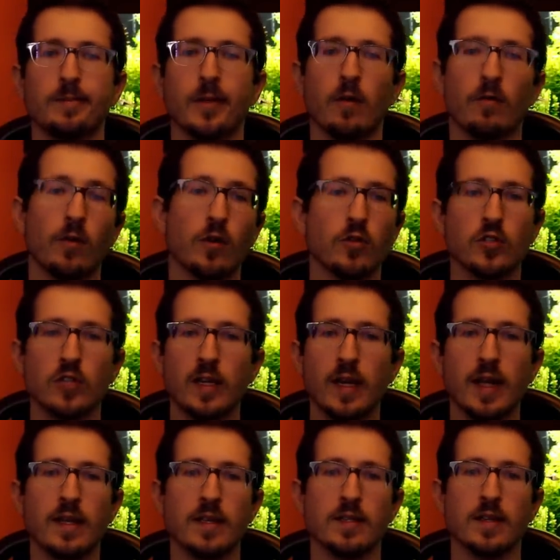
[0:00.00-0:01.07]
aversion,
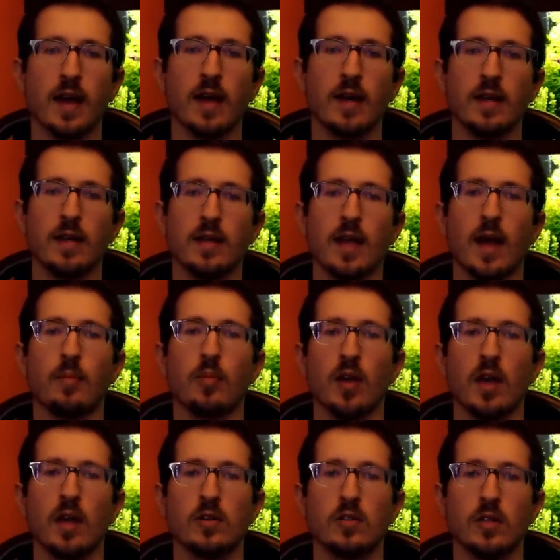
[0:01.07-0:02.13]
anxiety, and
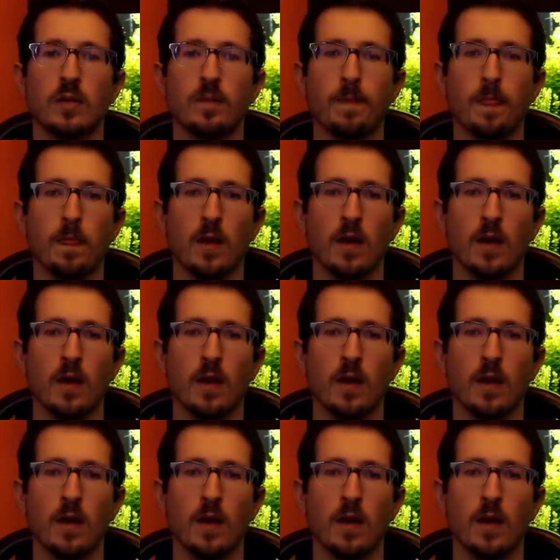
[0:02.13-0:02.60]
apprehension.